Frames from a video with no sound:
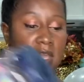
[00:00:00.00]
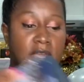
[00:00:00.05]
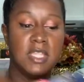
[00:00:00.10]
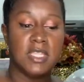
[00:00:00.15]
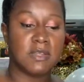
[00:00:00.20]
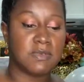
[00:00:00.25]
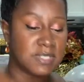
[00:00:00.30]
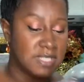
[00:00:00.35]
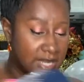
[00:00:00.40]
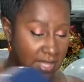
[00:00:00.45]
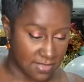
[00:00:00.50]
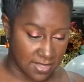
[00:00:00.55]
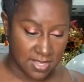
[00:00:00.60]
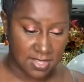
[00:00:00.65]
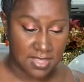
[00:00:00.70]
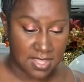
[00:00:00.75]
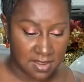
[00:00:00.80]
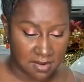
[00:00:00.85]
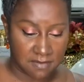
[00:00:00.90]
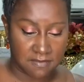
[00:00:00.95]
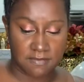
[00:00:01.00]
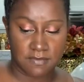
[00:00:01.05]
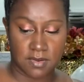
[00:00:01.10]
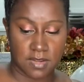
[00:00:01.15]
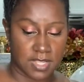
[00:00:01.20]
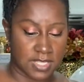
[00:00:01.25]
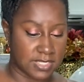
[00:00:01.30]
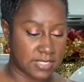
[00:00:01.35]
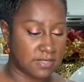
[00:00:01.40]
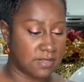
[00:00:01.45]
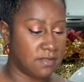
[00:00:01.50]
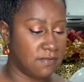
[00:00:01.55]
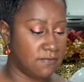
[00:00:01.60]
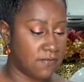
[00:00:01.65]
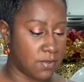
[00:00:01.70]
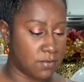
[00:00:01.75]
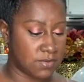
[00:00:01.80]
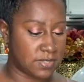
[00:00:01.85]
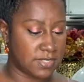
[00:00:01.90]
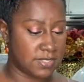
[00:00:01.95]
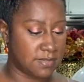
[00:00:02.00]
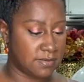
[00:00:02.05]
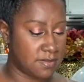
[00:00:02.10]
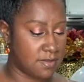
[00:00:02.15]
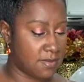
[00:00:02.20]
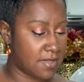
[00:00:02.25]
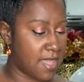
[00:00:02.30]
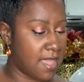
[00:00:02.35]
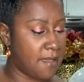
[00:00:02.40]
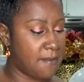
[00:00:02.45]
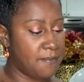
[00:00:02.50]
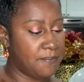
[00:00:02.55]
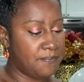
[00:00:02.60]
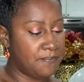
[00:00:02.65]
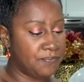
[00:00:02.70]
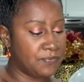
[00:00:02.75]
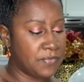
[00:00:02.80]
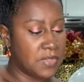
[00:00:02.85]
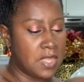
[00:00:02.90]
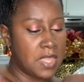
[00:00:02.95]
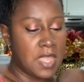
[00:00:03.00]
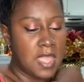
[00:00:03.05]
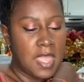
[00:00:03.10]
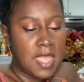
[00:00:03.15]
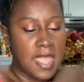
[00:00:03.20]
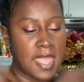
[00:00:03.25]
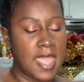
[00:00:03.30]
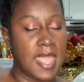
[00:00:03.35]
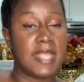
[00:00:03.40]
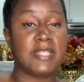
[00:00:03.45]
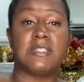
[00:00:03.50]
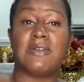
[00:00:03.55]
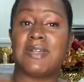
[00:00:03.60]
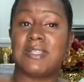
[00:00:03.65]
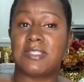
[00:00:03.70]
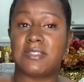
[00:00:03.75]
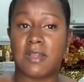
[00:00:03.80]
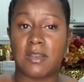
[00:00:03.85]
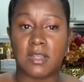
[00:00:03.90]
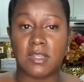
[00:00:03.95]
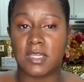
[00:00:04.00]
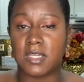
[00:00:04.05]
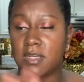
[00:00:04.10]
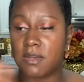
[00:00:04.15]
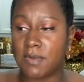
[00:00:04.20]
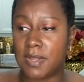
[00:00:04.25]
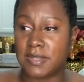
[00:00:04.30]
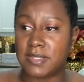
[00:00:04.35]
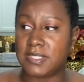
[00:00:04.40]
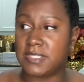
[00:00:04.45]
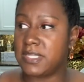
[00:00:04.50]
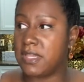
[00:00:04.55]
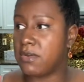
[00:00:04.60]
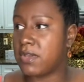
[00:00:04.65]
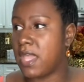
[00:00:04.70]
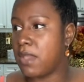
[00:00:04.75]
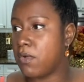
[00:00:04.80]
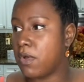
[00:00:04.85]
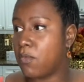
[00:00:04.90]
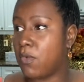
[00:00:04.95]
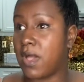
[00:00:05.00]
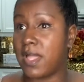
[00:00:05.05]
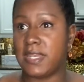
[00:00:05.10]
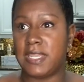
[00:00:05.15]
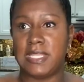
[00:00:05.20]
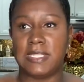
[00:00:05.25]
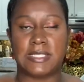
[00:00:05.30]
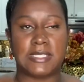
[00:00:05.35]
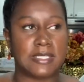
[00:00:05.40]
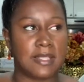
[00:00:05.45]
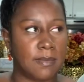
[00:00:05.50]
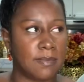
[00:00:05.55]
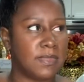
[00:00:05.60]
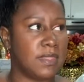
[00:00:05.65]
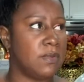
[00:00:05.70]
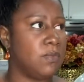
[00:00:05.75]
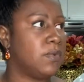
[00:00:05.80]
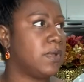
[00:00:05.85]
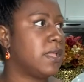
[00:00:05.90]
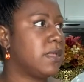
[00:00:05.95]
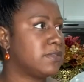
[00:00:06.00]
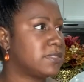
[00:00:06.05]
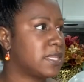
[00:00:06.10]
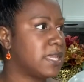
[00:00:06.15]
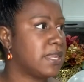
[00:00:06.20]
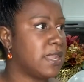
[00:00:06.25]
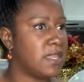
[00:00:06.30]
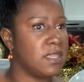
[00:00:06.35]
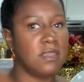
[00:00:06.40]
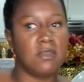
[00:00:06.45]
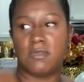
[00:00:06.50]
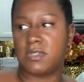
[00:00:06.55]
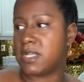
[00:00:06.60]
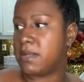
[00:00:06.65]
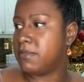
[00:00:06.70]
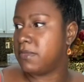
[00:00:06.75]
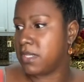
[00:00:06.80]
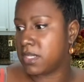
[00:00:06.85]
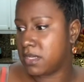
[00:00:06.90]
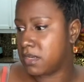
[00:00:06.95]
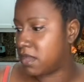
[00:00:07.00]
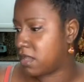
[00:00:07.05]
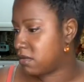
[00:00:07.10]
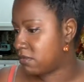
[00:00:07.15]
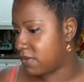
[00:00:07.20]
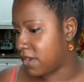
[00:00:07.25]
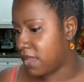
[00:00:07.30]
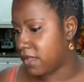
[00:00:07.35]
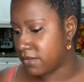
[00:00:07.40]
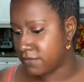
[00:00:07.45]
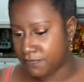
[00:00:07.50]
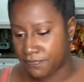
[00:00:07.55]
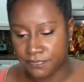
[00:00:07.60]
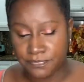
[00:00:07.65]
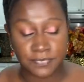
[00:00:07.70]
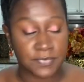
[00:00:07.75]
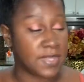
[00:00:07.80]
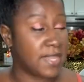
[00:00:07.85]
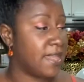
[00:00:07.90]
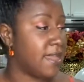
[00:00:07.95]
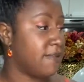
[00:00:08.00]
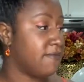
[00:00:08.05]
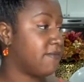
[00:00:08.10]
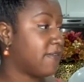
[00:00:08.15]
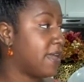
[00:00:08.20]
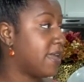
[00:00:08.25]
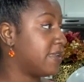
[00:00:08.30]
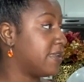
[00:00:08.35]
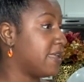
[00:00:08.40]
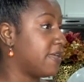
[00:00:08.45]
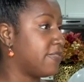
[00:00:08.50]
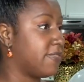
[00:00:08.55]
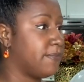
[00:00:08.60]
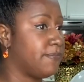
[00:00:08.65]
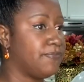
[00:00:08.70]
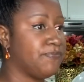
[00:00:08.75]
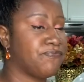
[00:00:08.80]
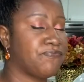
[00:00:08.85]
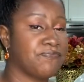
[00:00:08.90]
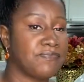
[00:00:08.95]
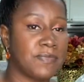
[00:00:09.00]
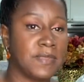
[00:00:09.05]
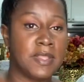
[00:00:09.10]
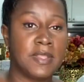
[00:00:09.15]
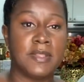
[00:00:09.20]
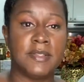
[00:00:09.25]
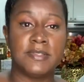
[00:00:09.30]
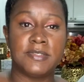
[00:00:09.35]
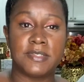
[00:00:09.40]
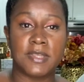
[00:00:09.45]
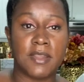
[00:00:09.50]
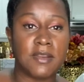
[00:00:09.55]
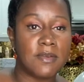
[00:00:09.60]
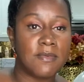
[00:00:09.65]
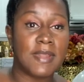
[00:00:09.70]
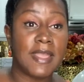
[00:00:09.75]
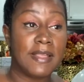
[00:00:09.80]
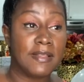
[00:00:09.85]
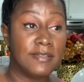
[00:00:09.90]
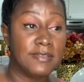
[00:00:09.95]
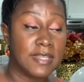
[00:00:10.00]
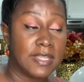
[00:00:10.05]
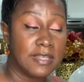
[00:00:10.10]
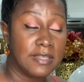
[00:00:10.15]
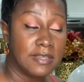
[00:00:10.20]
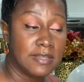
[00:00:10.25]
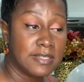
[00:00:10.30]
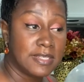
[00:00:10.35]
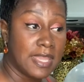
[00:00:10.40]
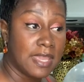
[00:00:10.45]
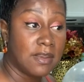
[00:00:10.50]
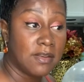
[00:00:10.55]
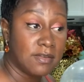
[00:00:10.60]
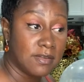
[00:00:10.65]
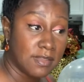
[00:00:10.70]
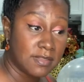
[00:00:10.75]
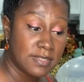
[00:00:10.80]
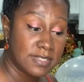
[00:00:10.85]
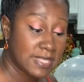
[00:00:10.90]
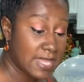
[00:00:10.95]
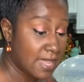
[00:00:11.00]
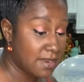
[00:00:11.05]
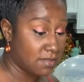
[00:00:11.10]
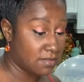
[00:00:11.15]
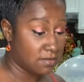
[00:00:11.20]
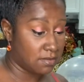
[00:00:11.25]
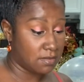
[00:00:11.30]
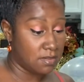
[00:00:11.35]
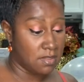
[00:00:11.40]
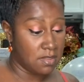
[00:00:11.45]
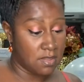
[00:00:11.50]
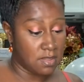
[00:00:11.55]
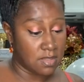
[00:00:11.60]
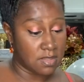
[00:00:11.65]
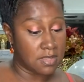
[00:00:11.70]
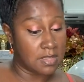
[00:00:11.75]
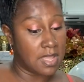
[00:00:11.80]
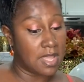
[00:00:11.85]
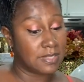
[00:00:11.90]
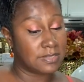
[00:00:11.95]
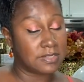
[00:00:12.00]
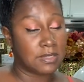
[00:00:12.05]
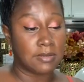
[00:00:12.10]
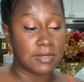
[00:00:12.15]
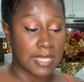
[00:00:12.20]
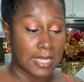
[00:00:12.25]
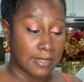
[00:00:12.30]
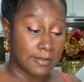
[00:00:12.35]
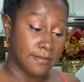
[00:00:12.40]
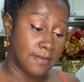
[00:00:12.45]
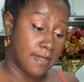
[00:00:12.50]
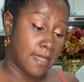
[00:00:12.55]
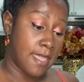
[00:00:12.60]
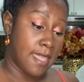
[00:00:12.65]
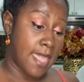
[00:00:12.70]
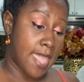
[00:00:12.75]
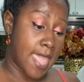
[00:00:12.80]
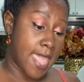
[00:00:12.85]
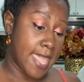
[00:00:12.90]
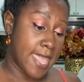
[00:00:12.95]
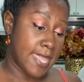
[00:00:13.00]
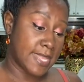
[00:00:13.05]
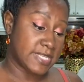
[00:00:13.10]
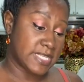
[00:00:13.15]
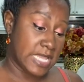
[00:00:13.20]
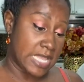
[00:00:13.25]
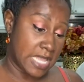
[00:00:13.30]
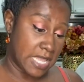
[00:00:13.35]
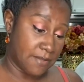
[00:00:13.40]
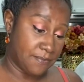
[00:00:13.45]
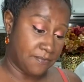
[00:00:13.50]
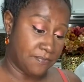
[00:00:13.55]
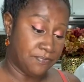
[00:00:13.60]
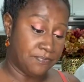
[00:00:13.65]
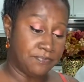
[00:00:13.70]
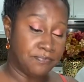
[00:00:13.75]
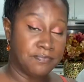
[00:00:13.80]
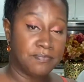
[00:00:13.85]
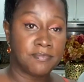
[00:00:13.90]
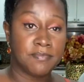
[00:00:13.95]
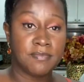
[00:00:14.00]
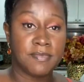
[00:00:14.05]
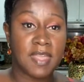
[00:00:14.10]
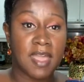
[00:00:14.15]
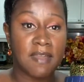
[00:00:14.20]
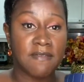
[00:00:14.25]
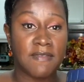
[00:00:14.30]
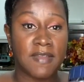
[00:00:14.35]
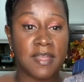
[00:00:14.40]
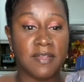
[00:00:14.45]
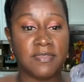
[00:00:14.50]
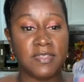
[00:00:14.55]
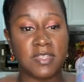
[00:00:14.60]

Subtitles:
There was nothing there for us folks, okay? And so I started looking around to see, okay, well, I need something. What else can I use? I'm looking all around, can't find nothing. Turn around and look down on the other side of the gondola, and I found